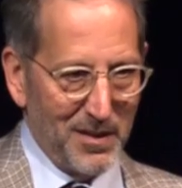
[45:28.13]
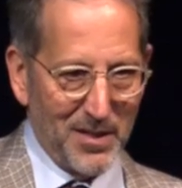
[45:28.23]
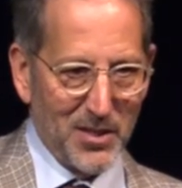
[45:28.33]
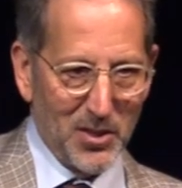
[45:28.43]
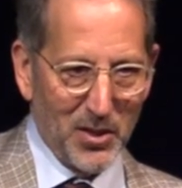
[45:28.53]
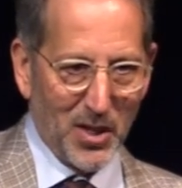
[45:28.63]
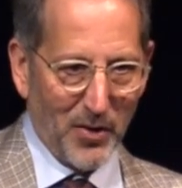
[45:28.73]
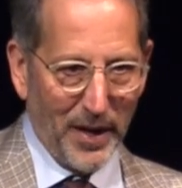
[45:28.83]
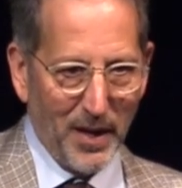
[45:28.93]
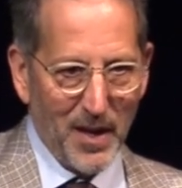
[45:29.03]
doesn't look
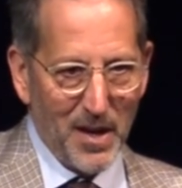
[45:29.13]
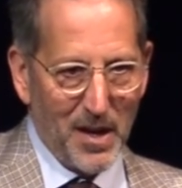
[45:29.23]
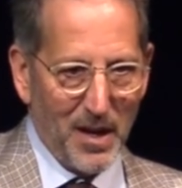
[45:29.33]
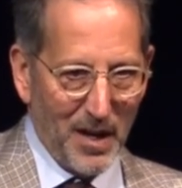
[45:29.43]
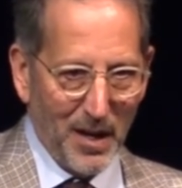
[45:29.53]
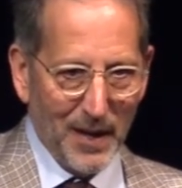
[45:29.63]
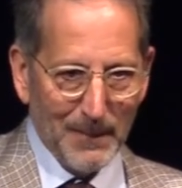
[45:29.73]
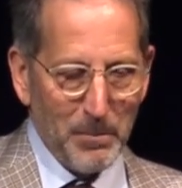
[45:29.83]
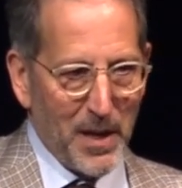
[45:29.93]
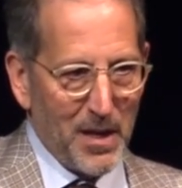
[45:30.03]
great. Um,